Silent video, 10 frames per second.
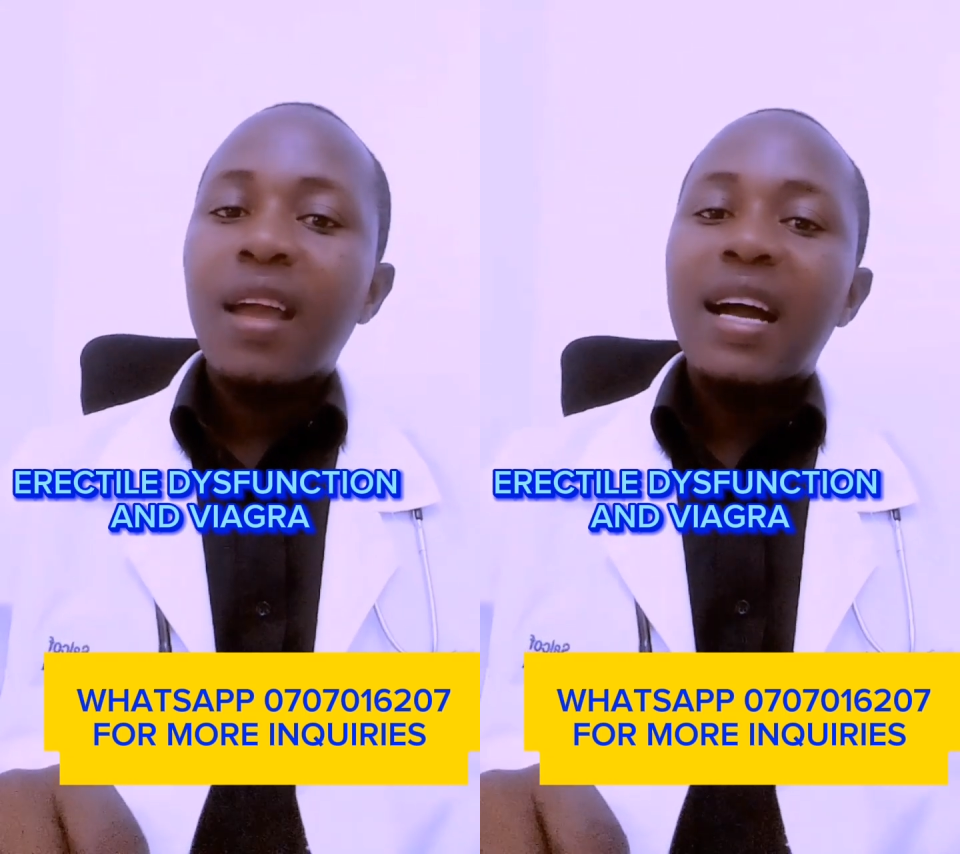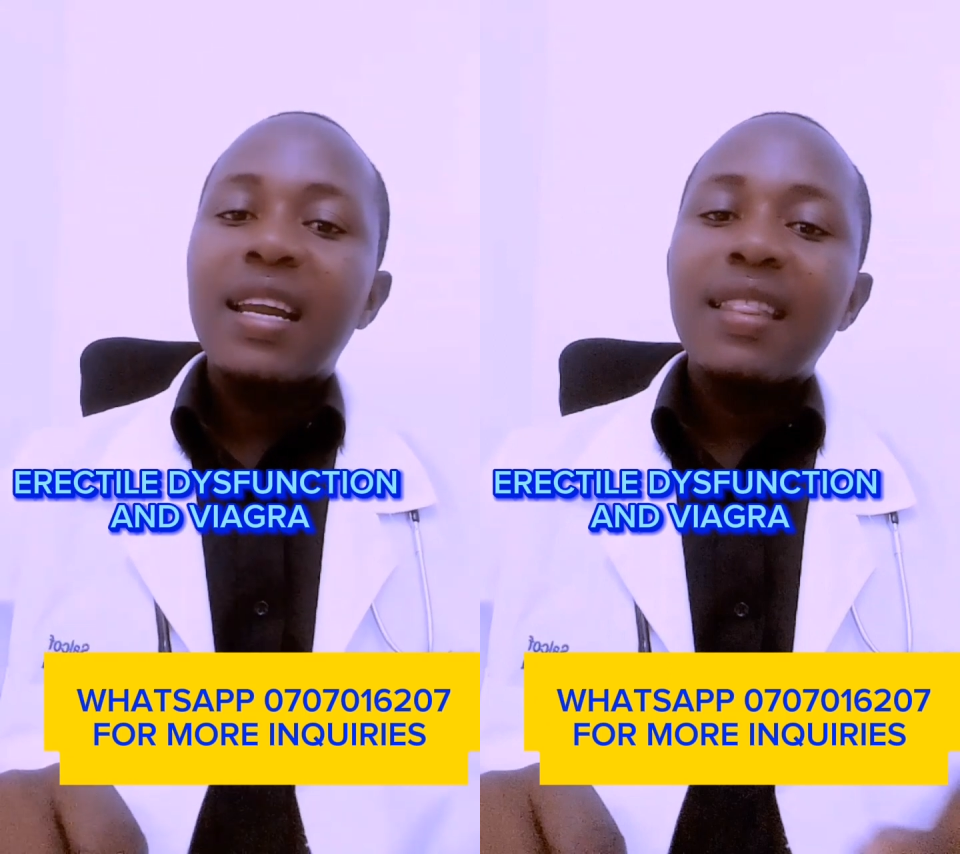
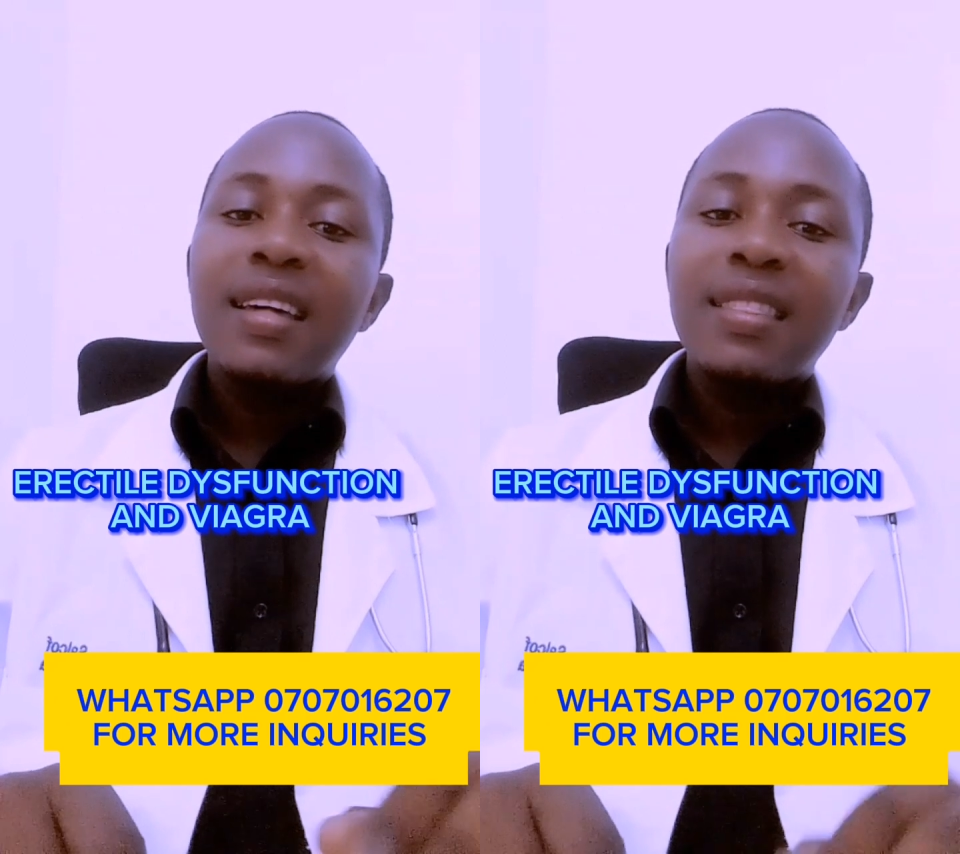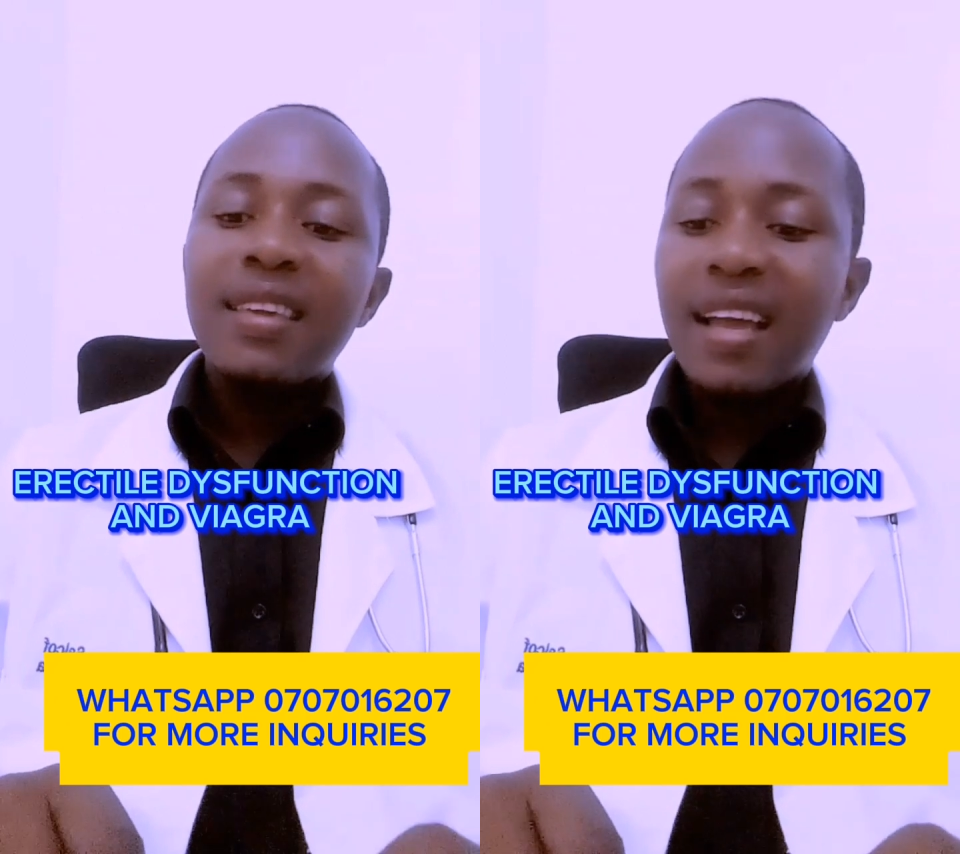
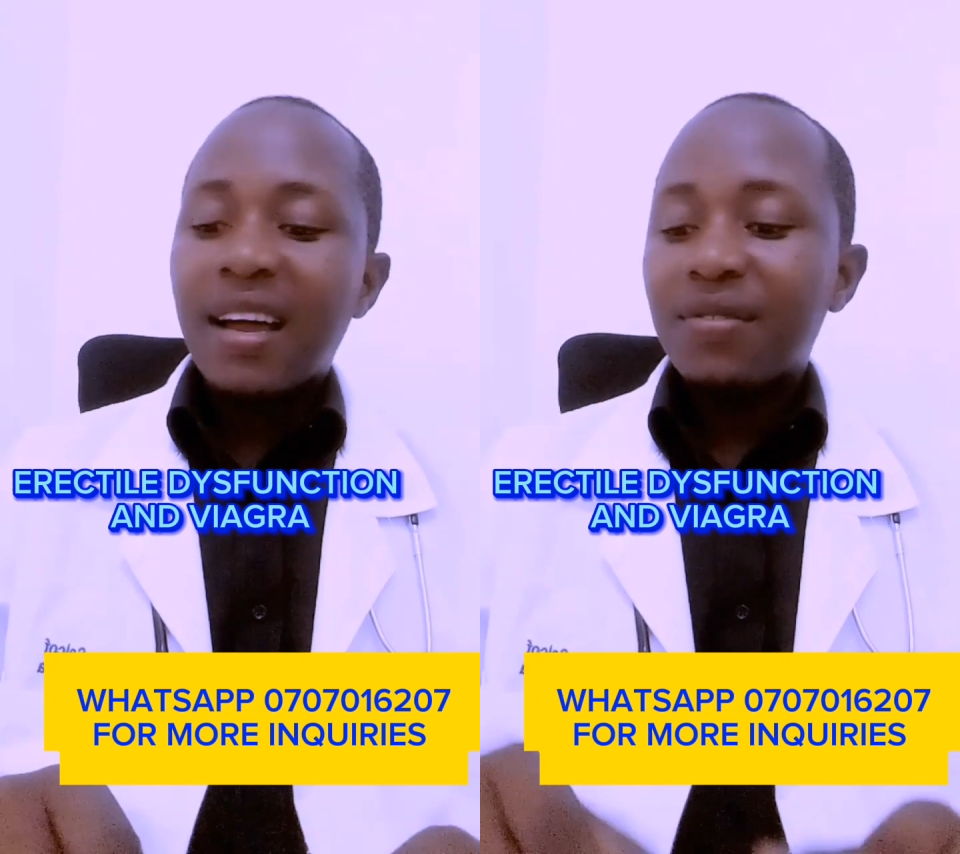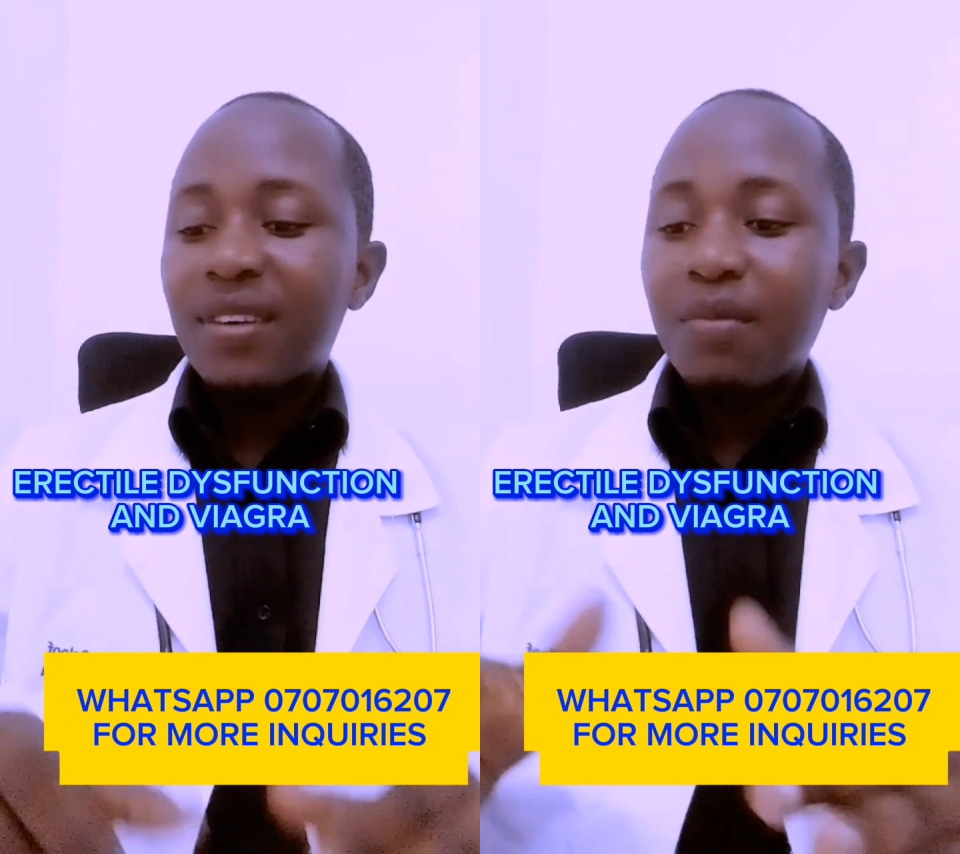Another thing,
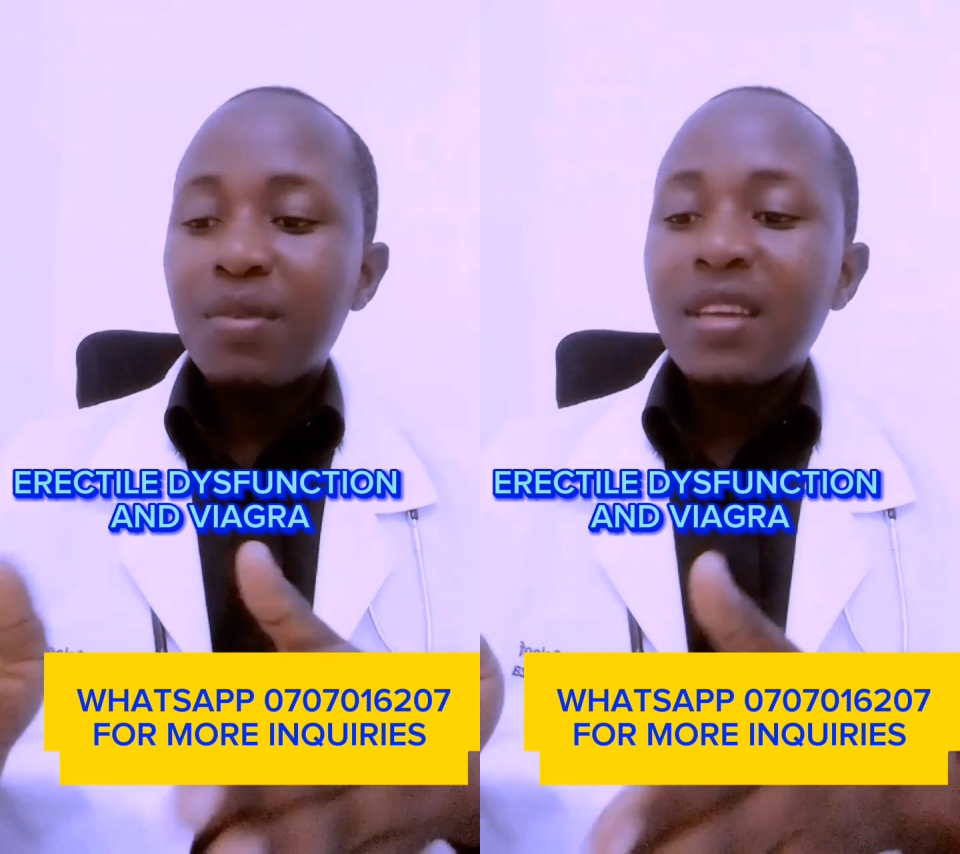after